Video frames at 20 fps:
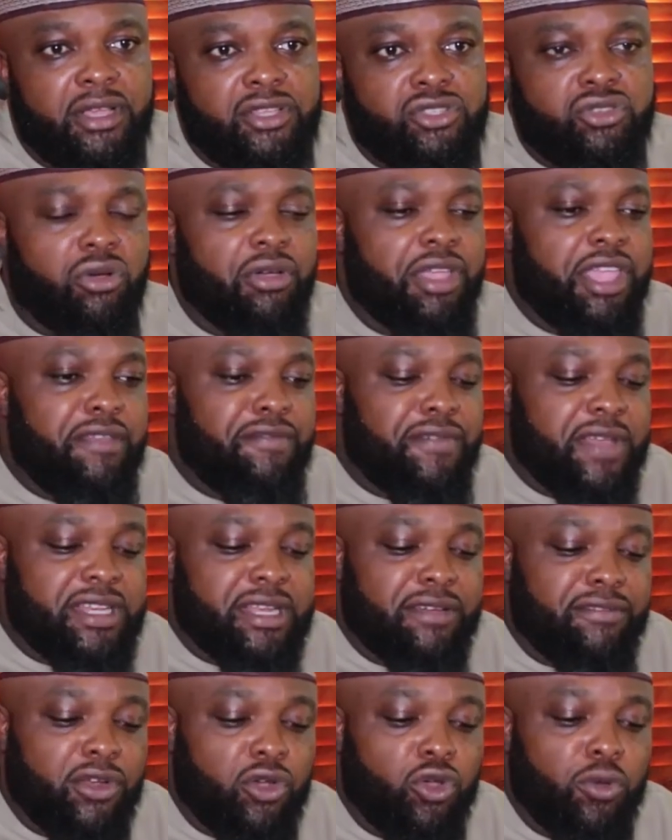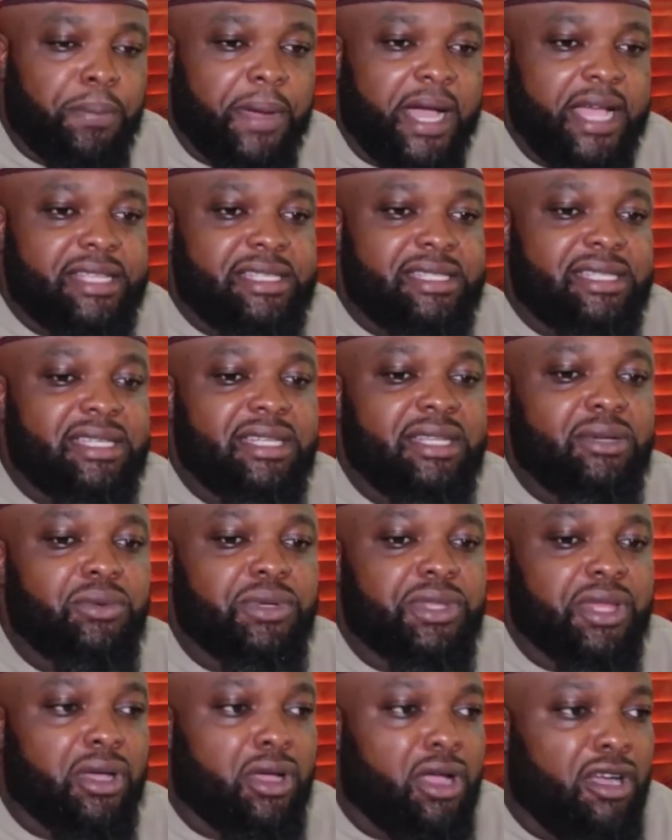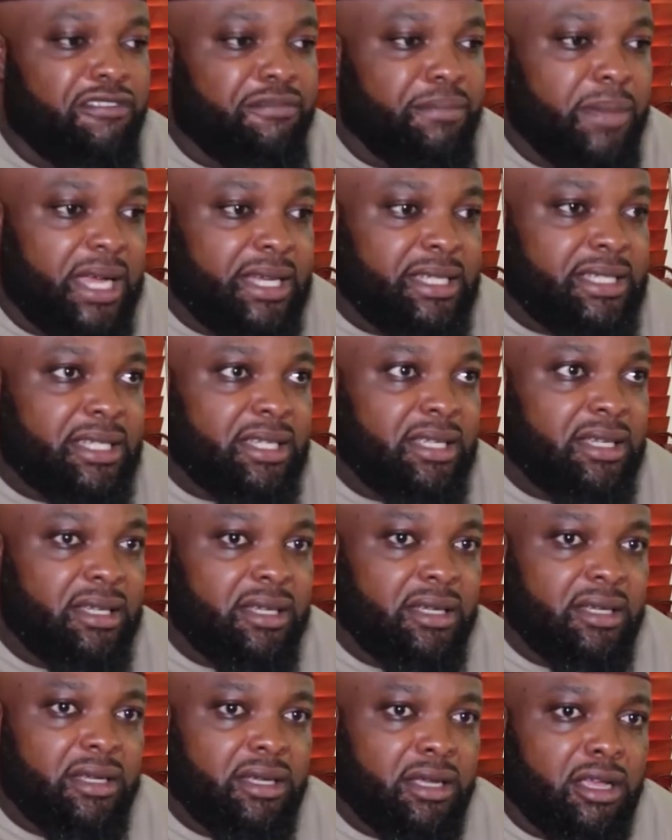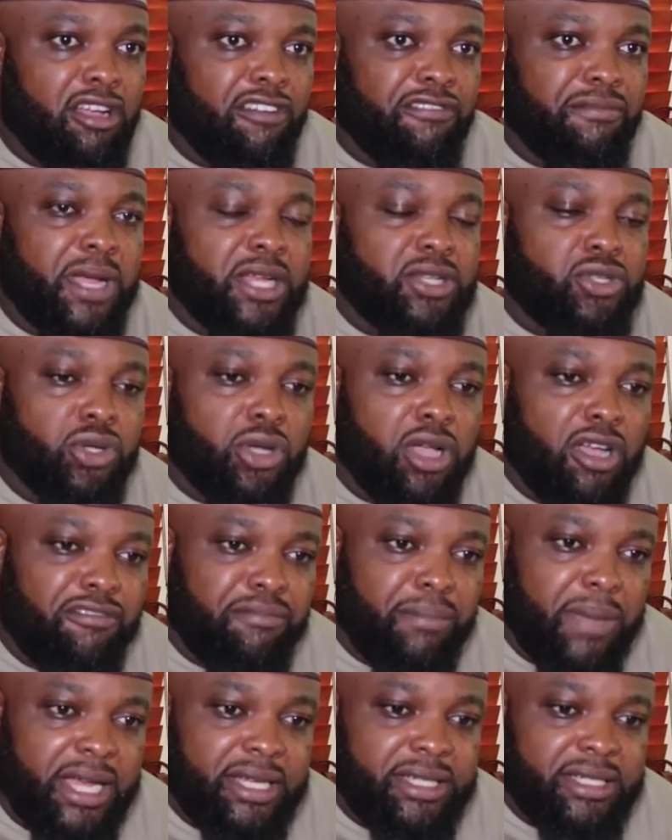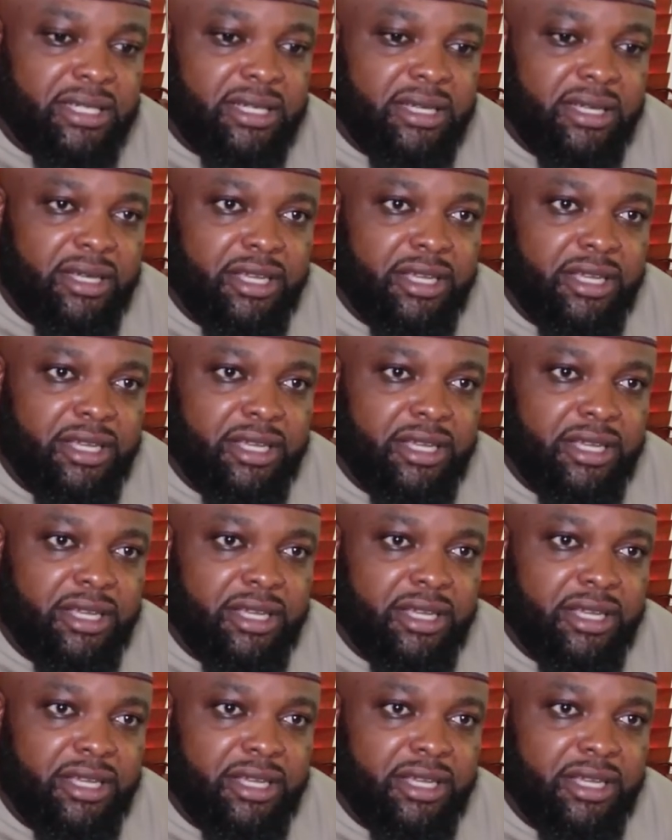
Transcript: So if a developer is dealing with the government to government,